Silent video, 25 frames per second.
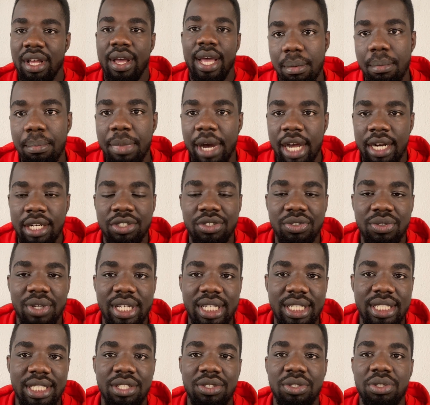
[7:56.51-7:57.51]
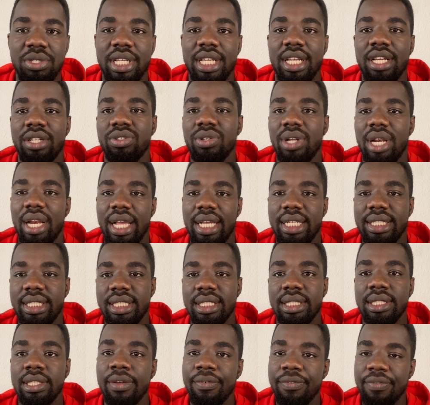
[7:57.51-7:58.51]
But it's not easy to get your license
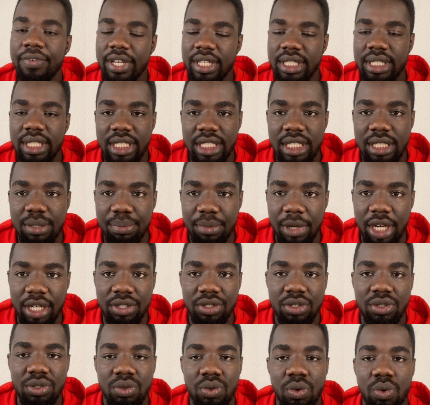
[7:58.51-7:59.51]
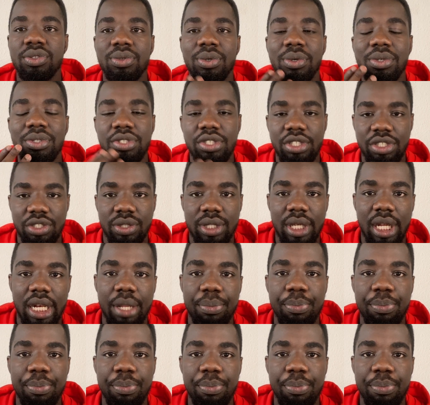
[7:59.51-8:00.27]
in the first 6 months. So usually